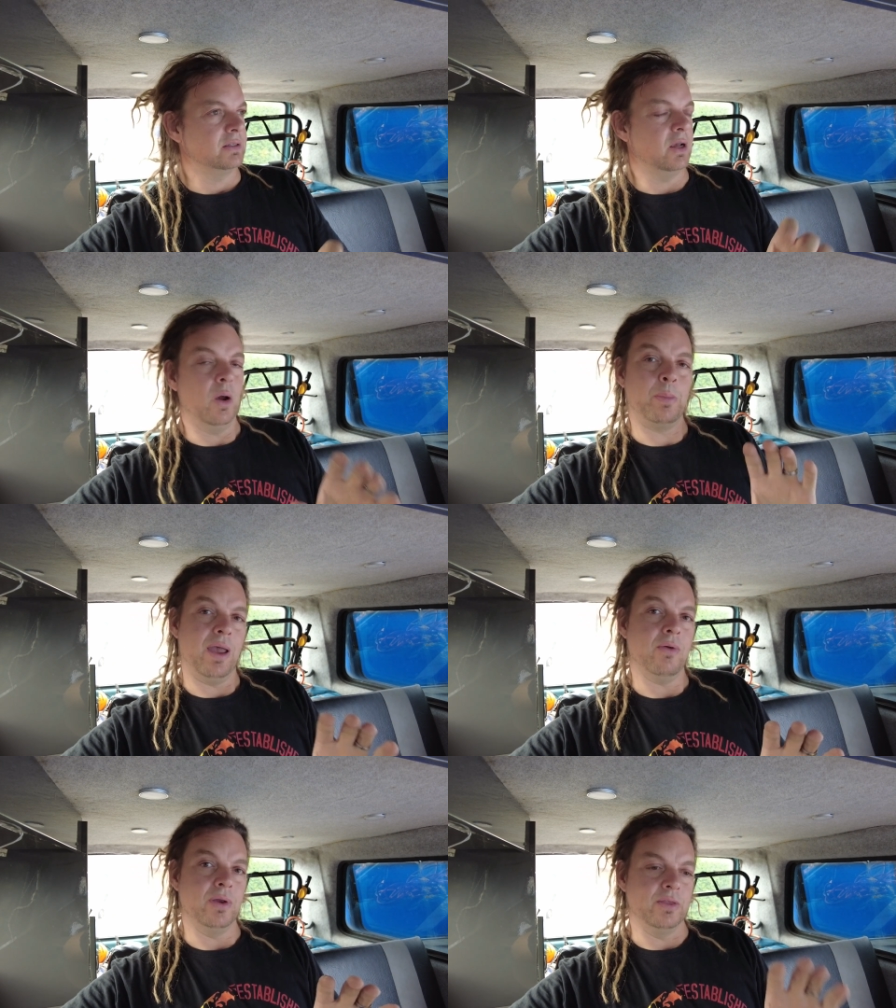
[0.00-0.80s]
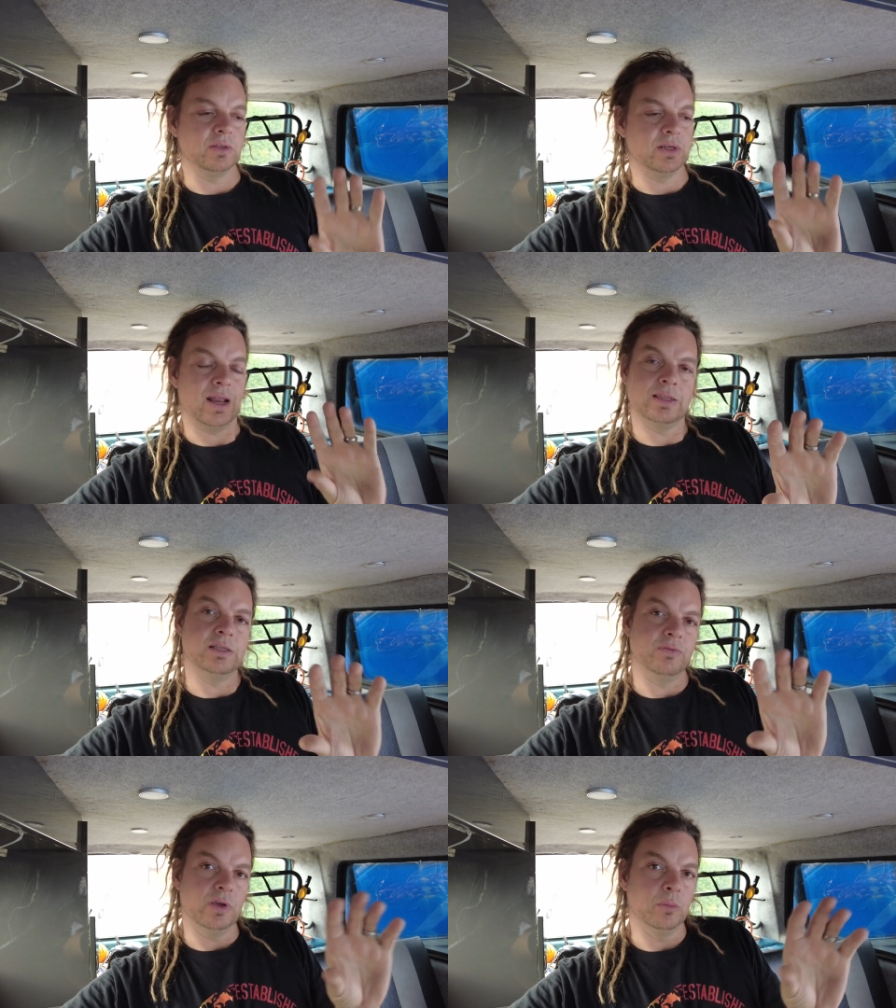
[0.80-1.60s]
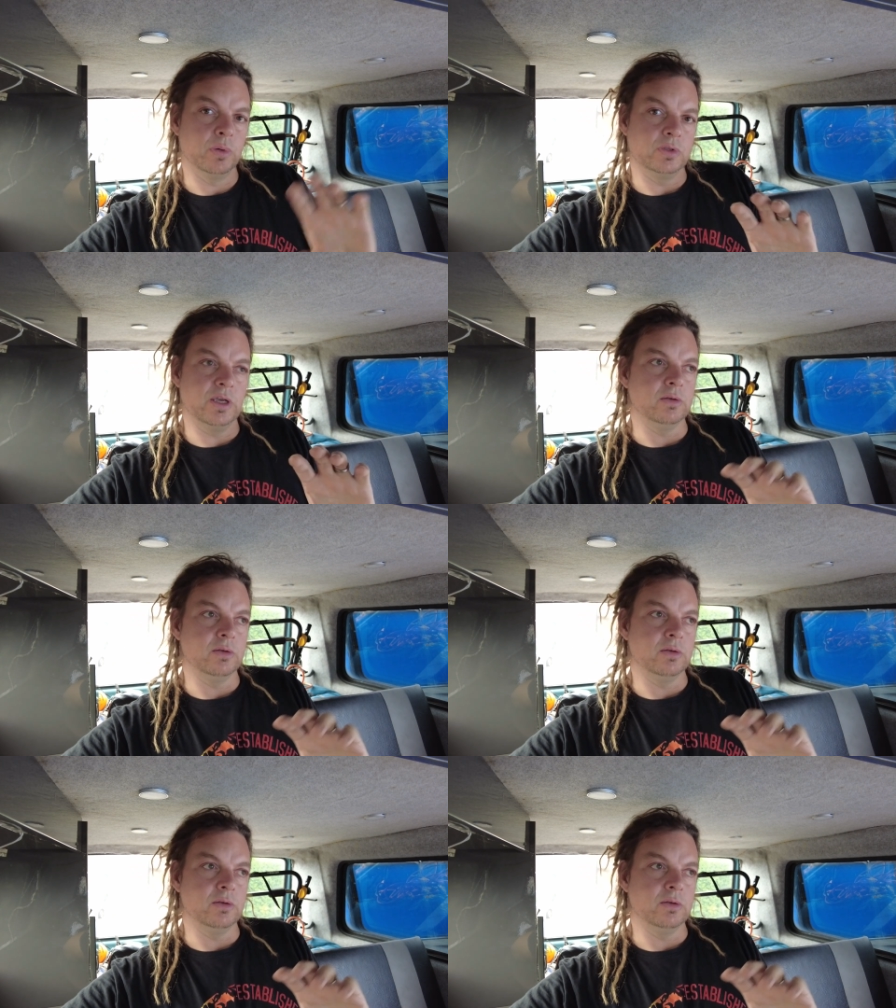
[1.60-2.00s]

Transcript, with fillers: So apparently there's an additive you can put